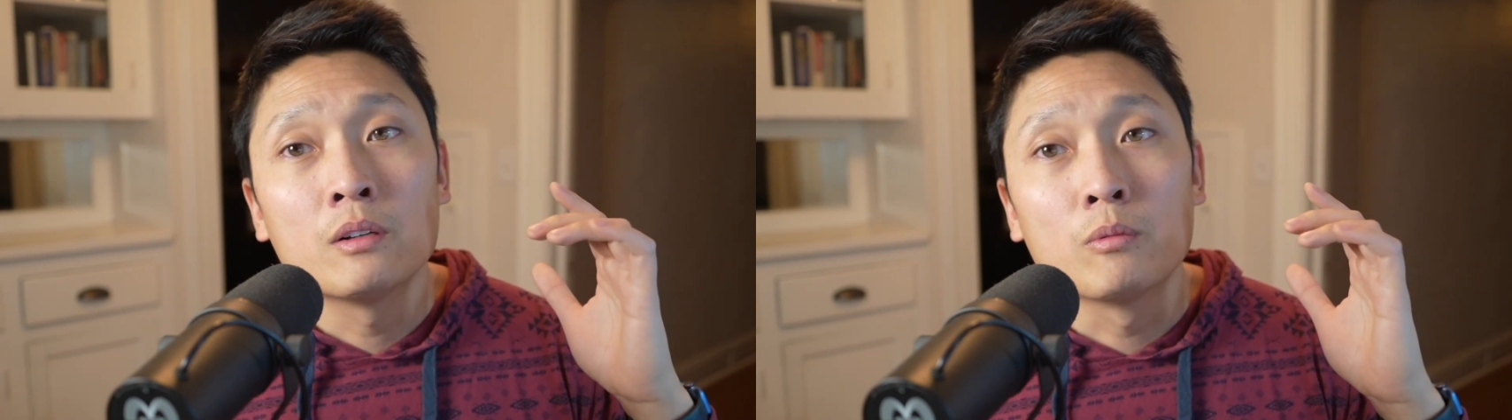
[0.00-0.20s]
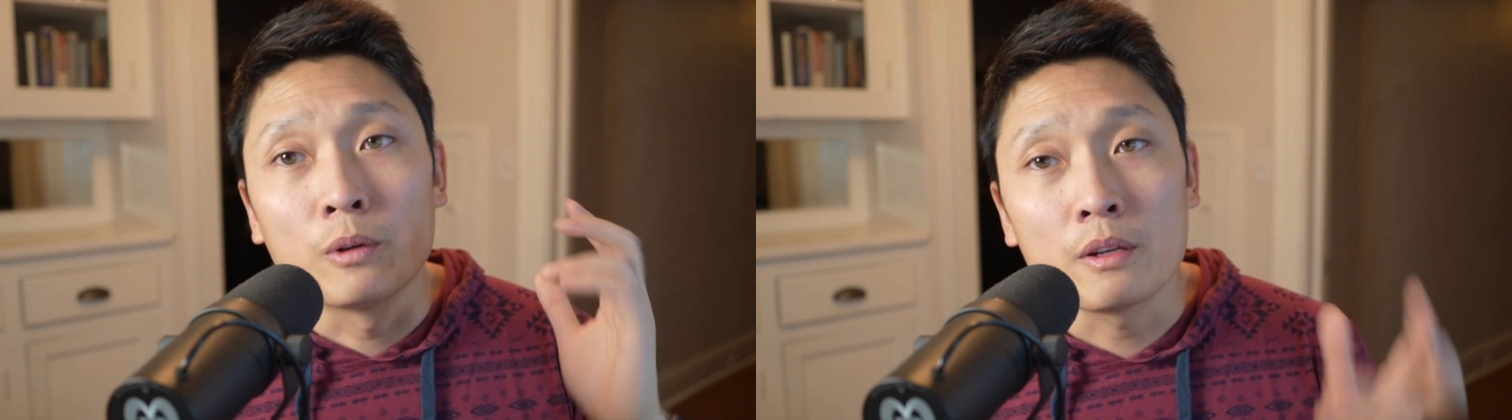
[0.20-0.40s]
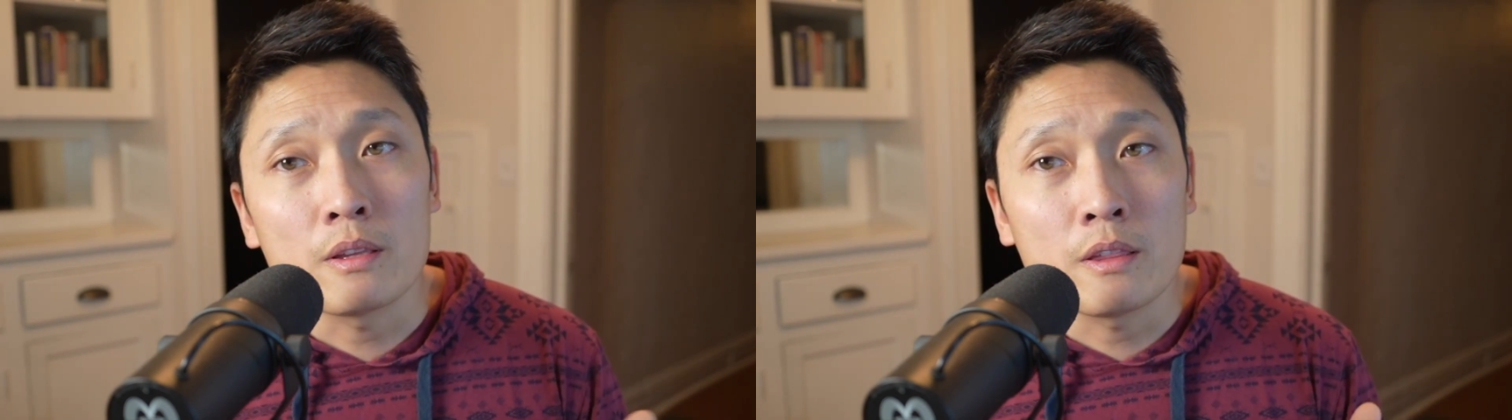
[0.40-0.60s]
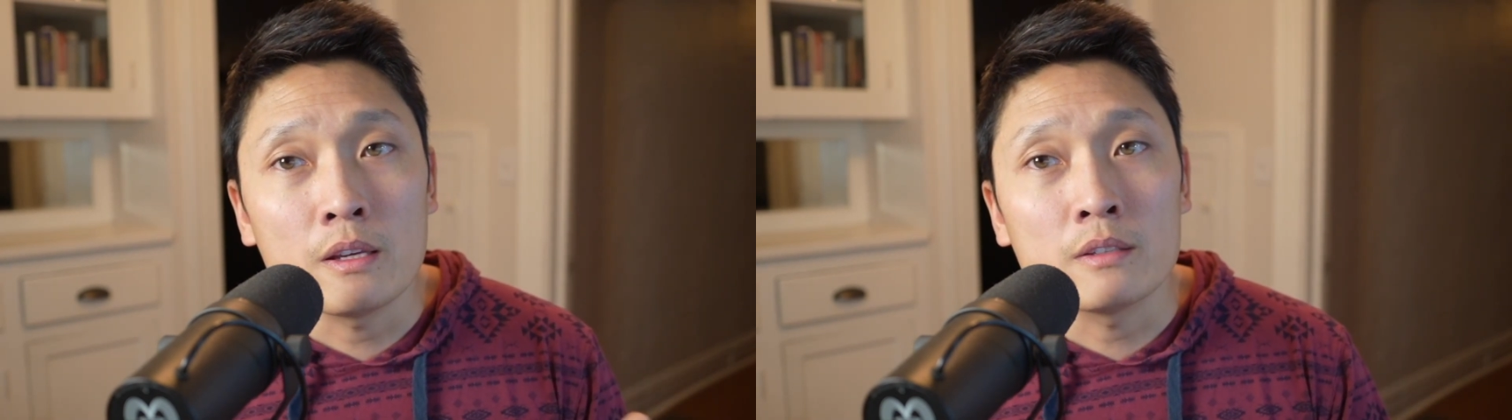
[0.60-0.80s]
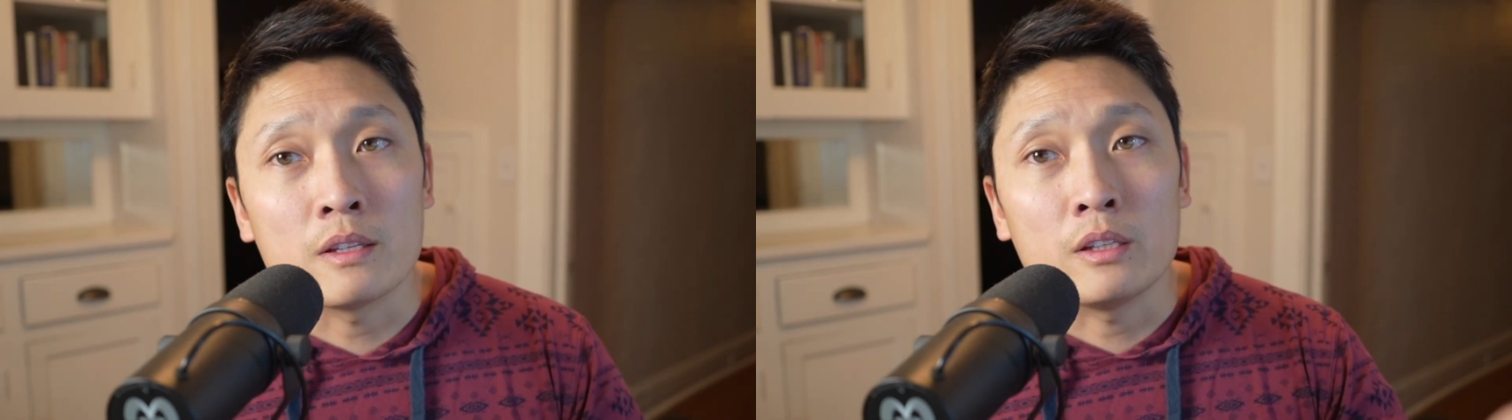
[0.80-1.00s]
one of the
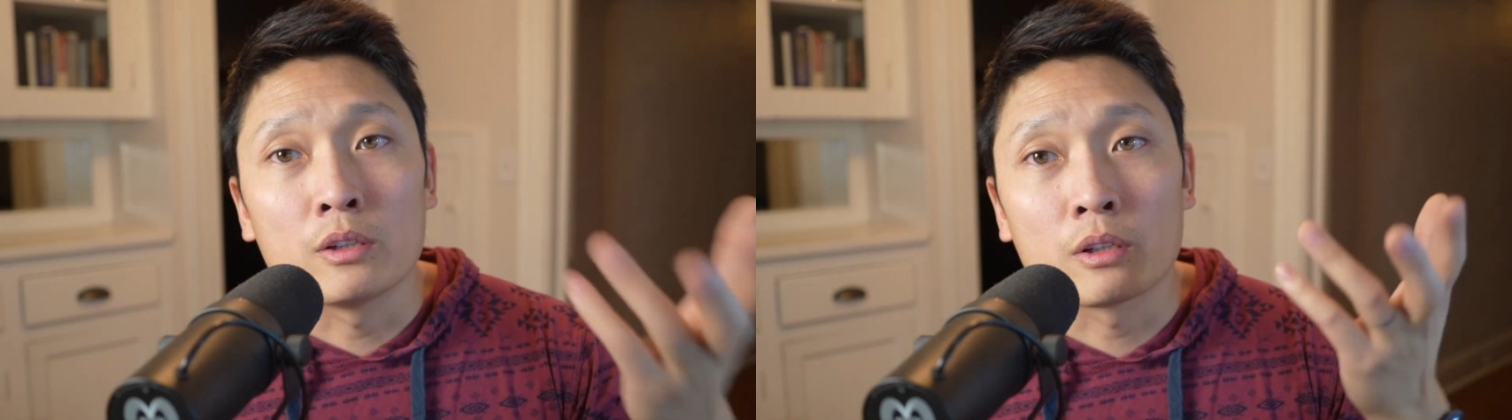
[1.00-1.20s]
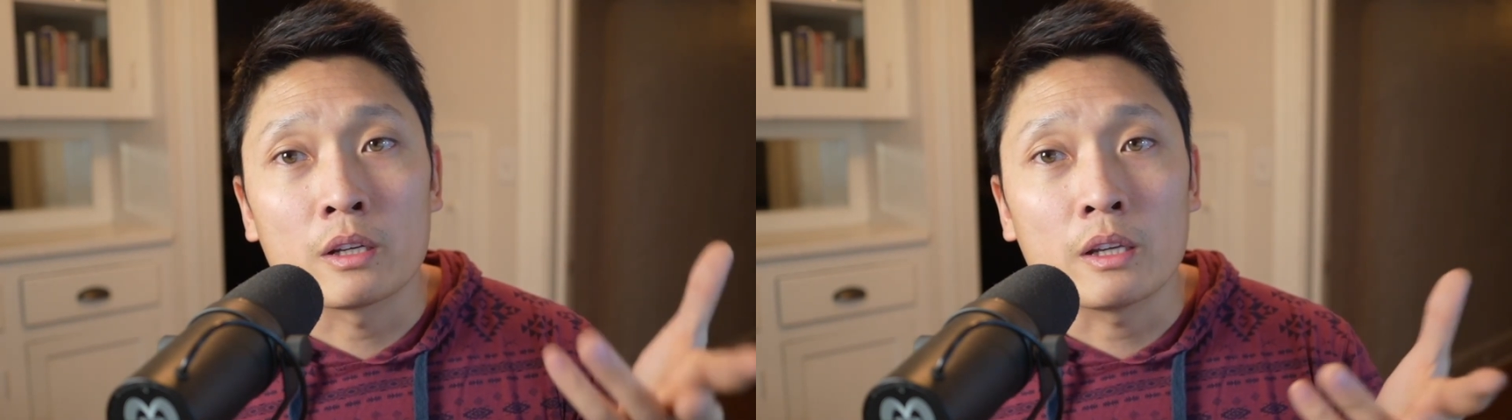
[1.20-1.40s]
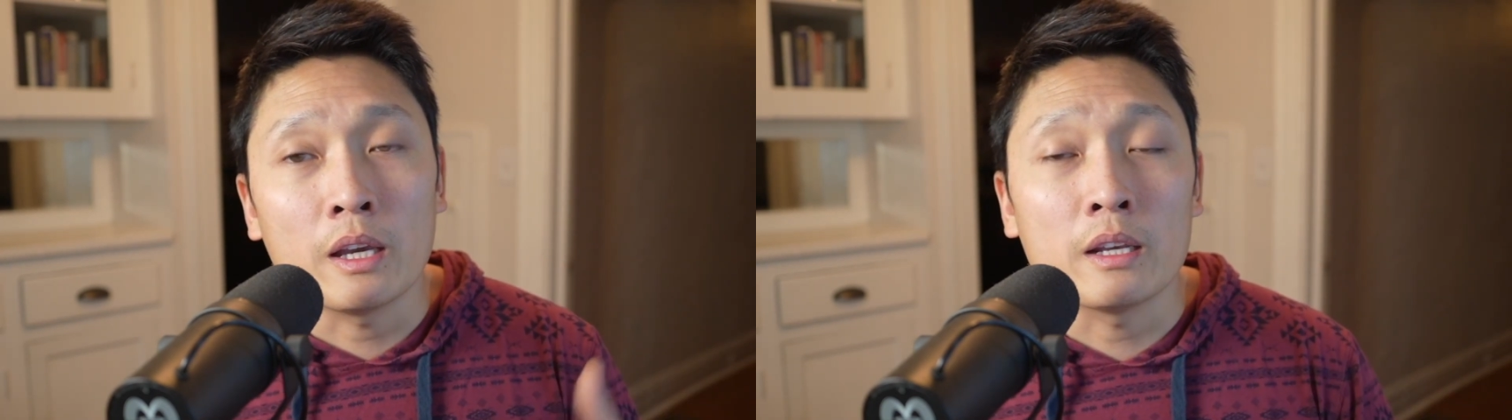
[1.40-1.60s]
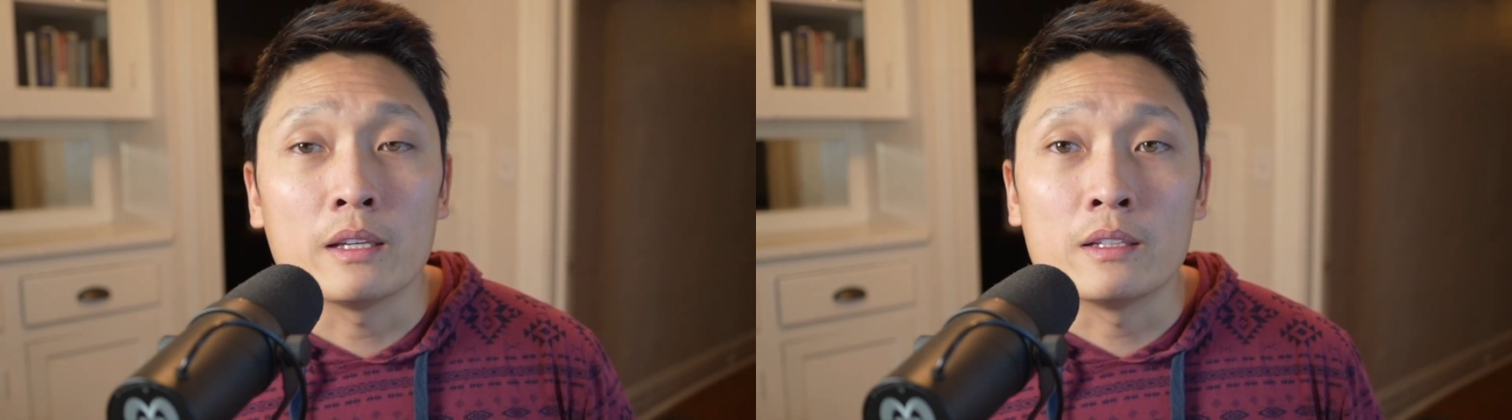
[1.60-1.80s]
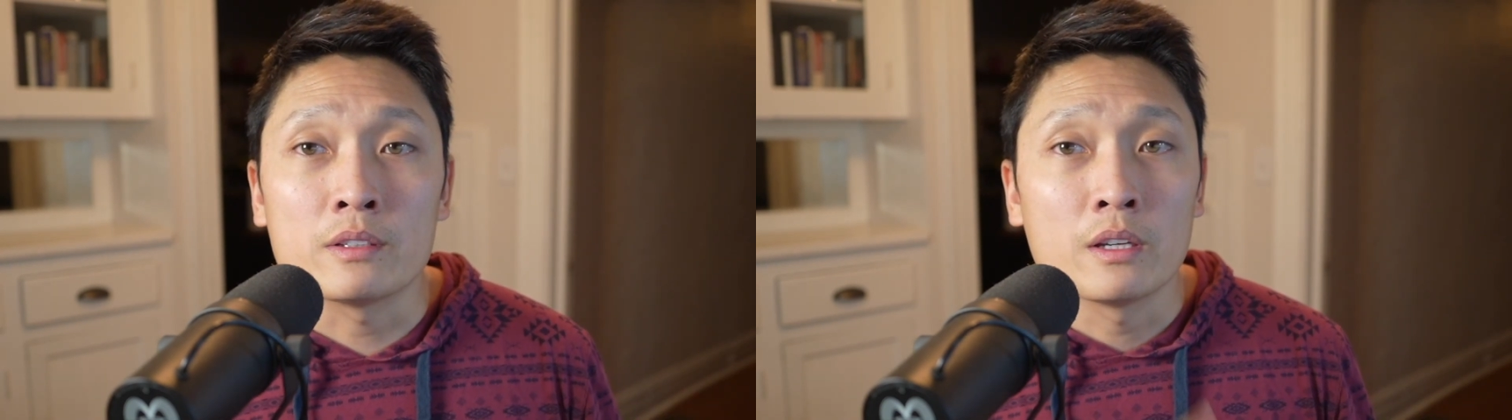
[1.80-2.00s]
things that you're going to get
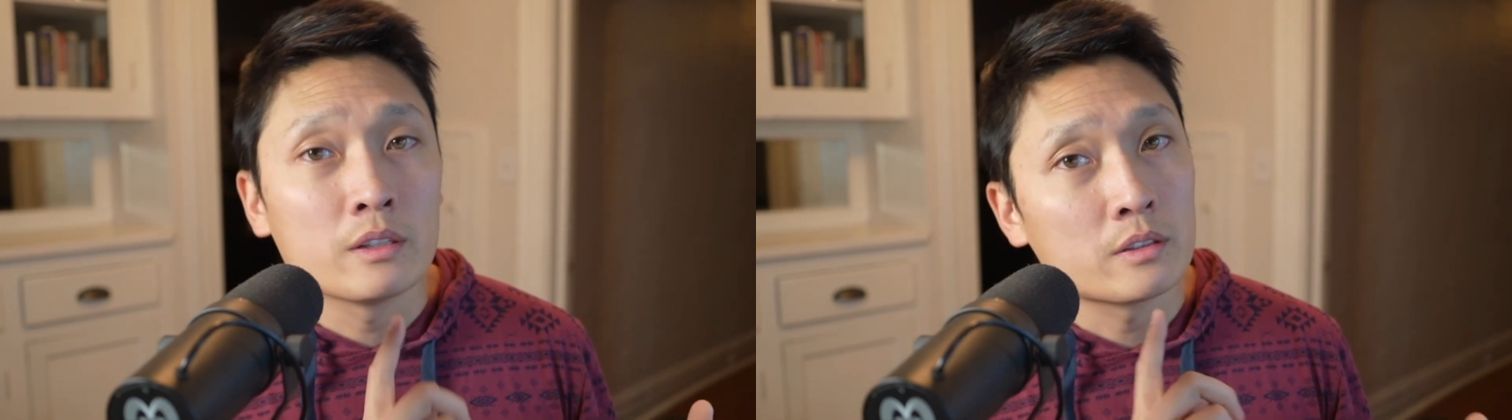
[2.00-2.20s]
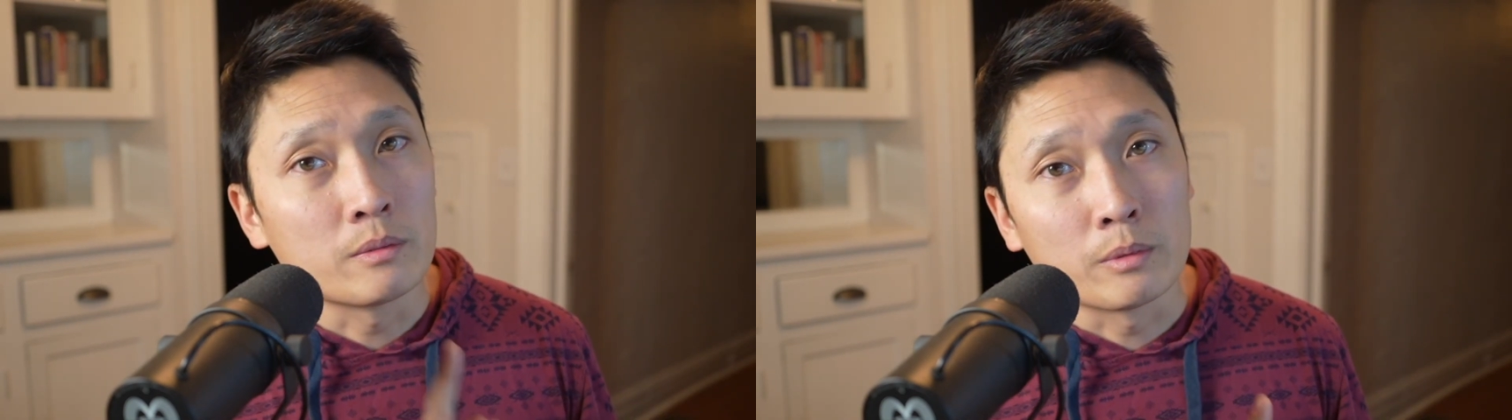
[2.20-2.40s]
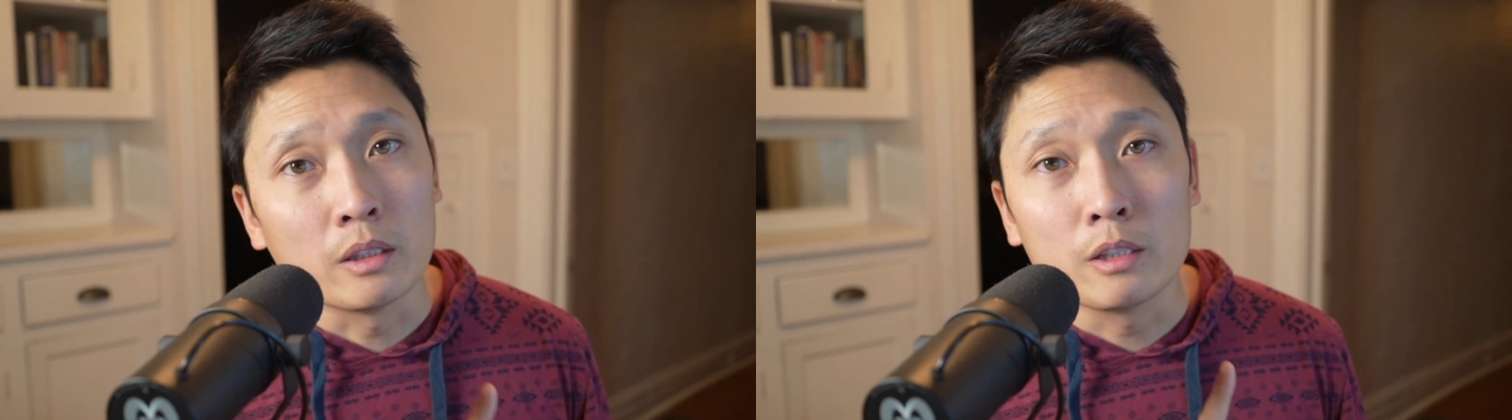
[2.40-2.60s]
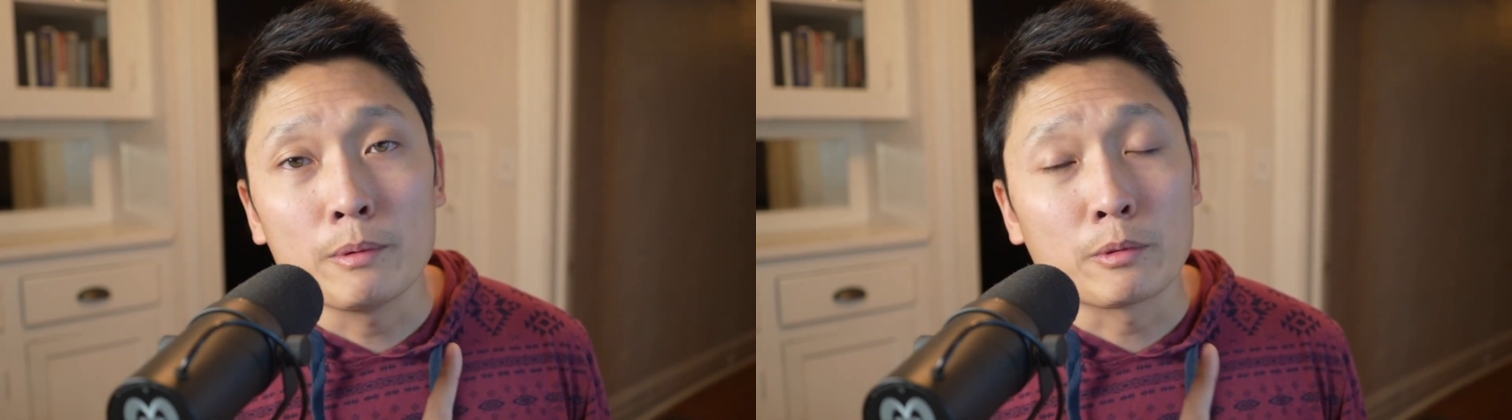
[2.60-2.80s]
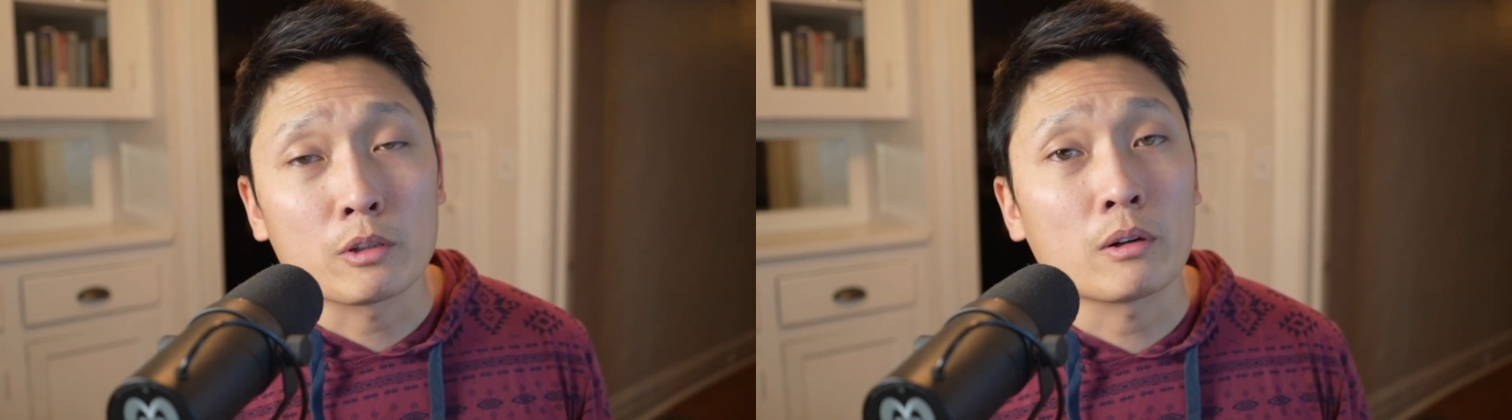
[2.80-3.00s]
is a little
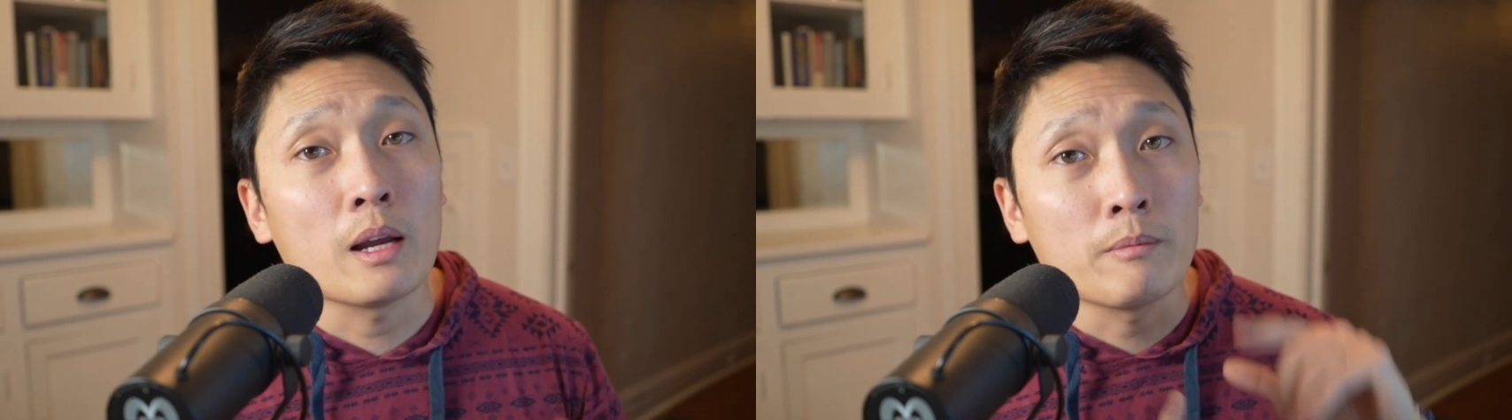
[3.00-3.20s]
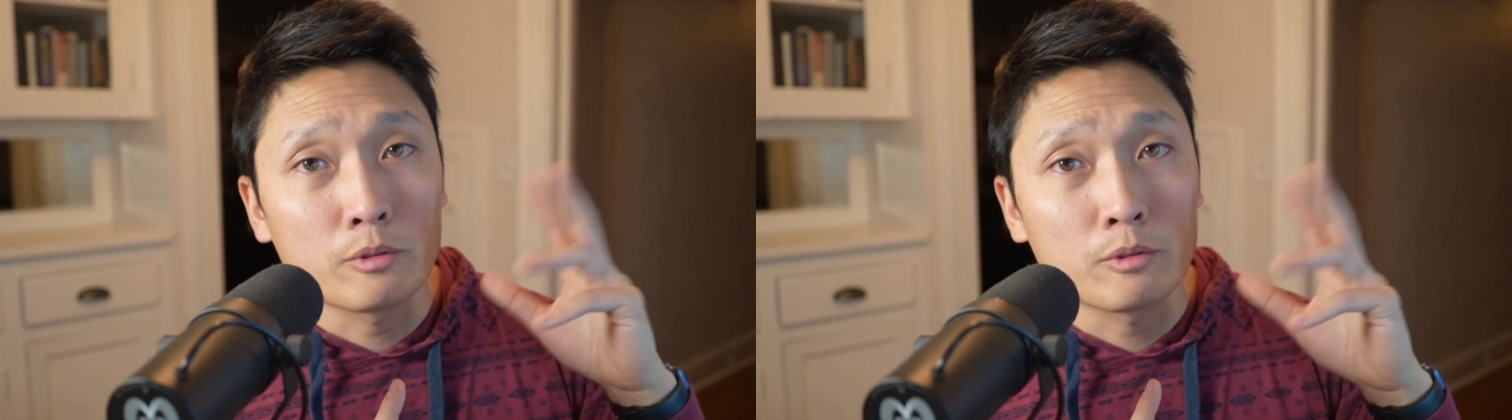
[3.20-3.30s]
bit more crime,